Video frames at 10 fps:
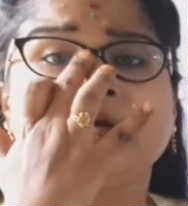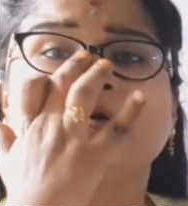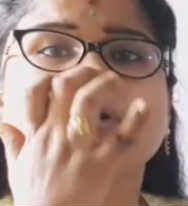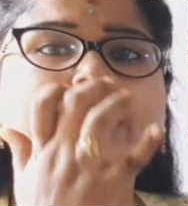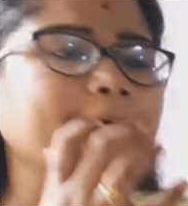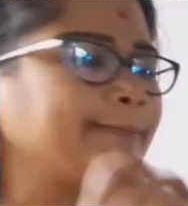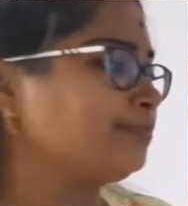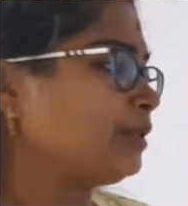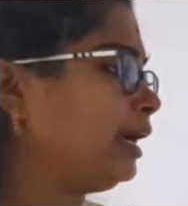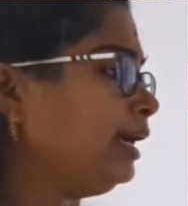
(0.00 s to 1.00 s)
Okay,
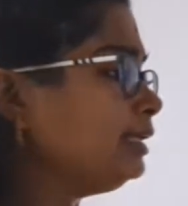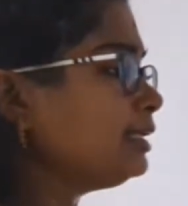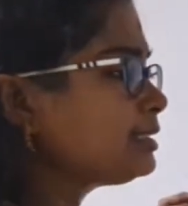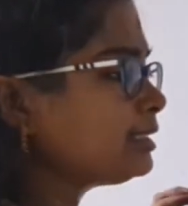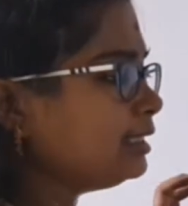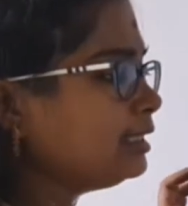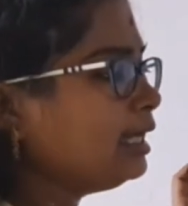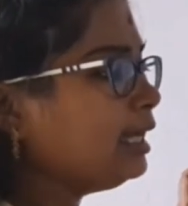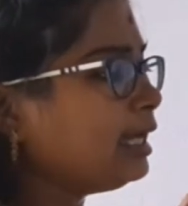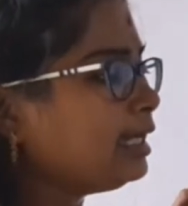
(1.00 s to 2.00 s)
and this C,
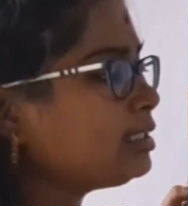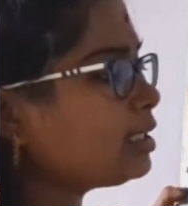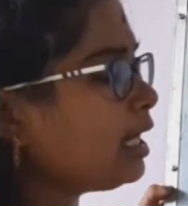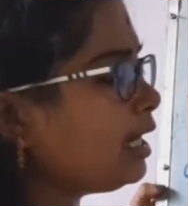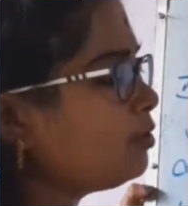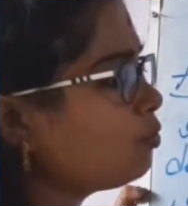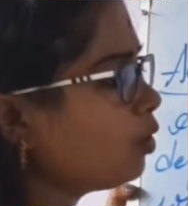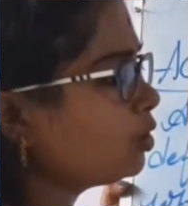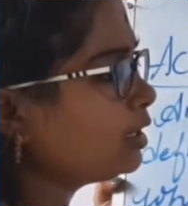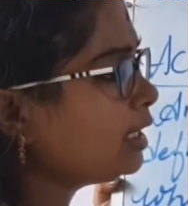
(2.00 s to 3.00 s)

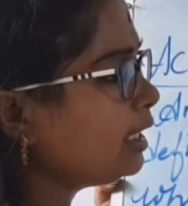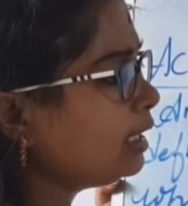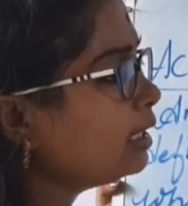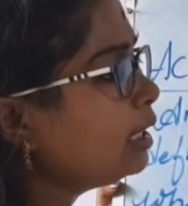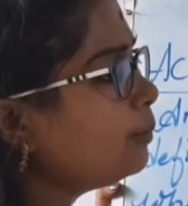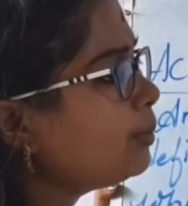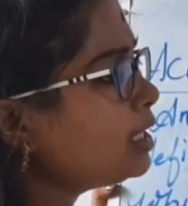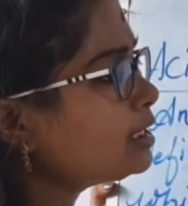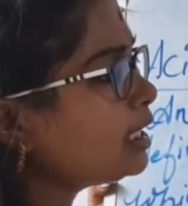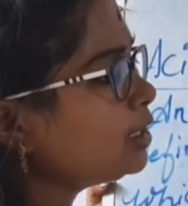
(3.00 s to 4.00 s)
HNO3 plus
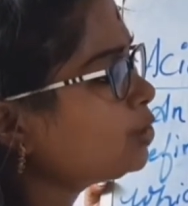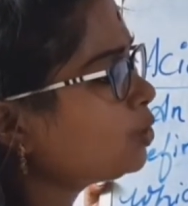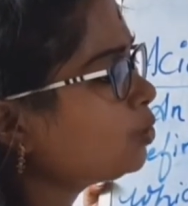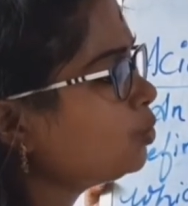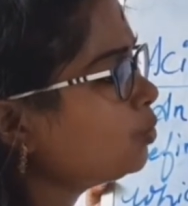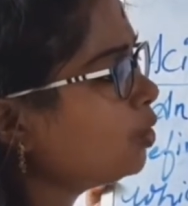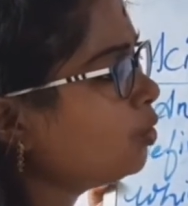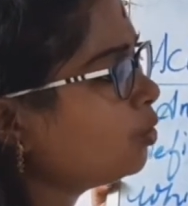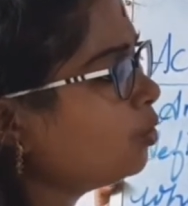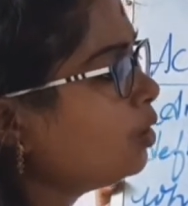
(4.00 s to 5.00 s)
H2O.